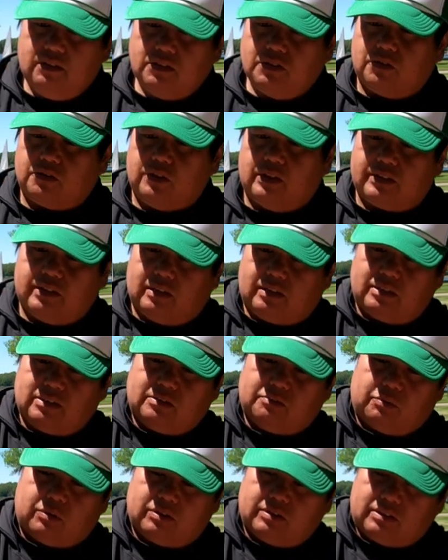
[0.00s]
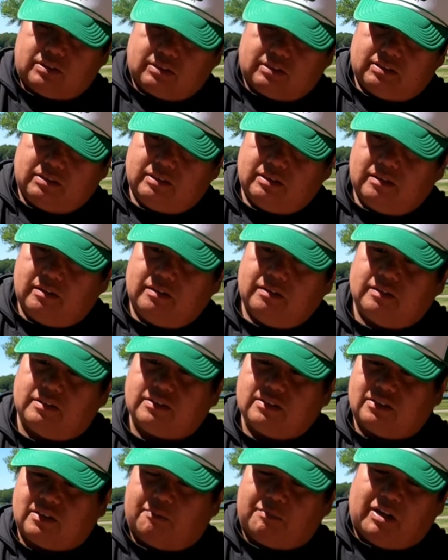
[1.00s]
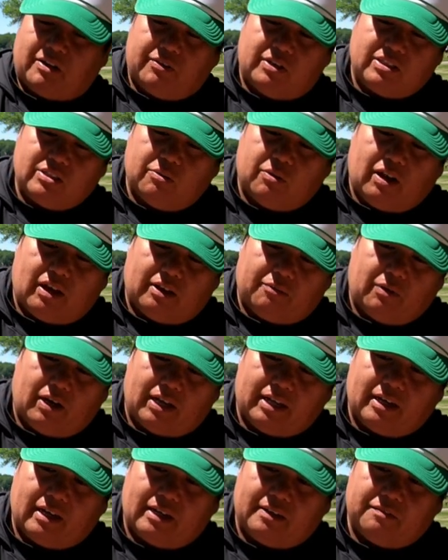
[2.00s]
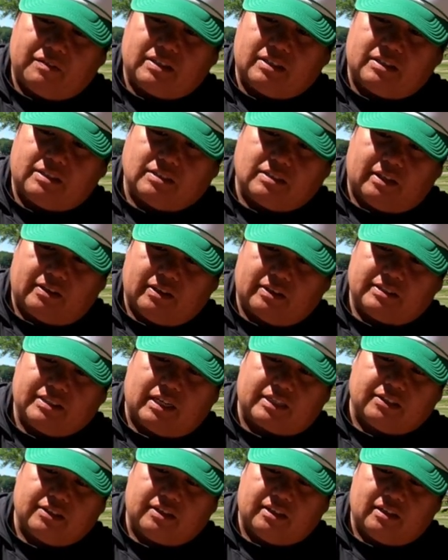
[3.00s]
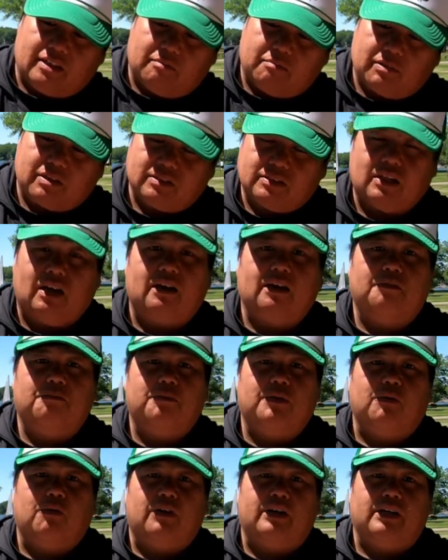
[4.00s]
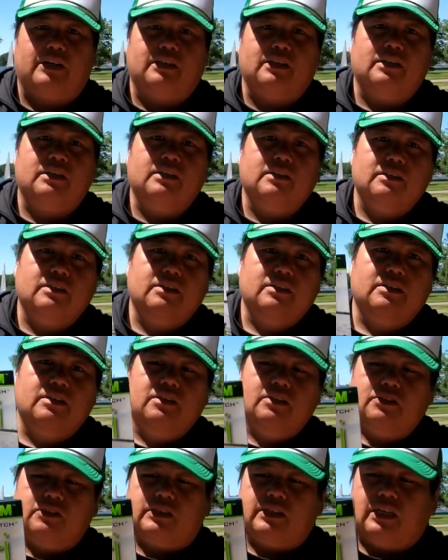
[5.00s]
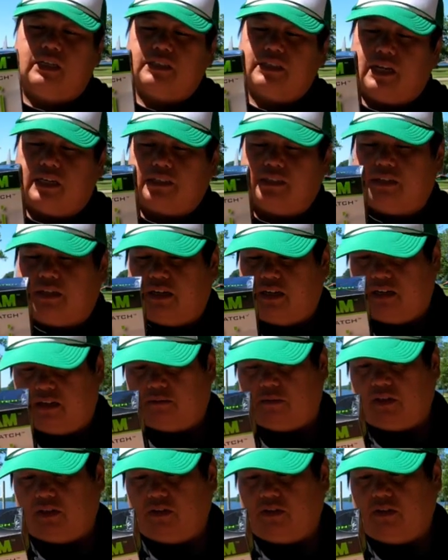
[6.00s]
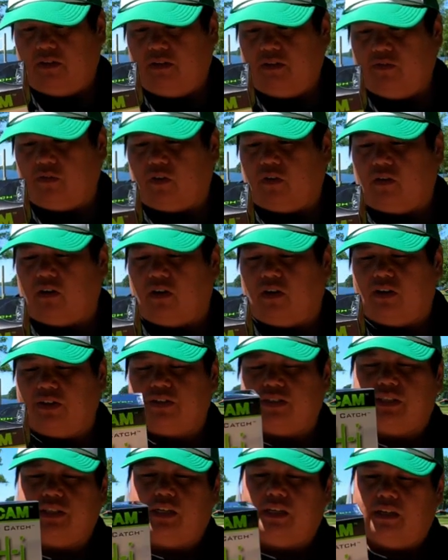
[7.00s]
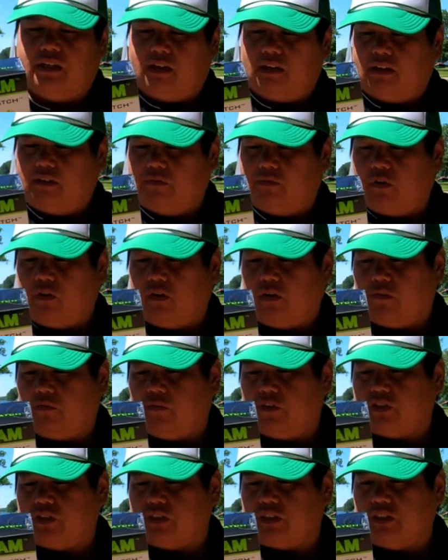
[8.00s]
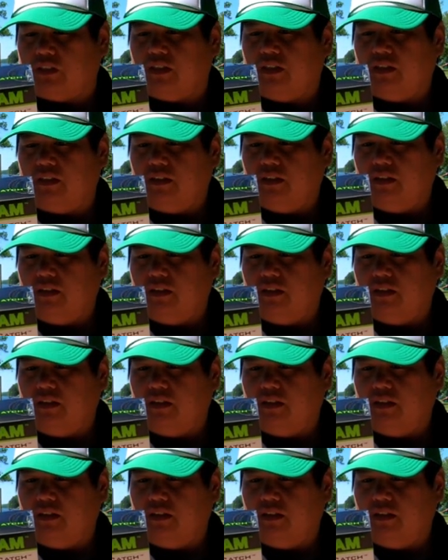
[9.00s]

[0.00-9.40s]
So do I think it's worth it? This is the main reason why, why I got it because of like Tactacam, because I've been wanting to get a Tactacam for hunting and for fishing.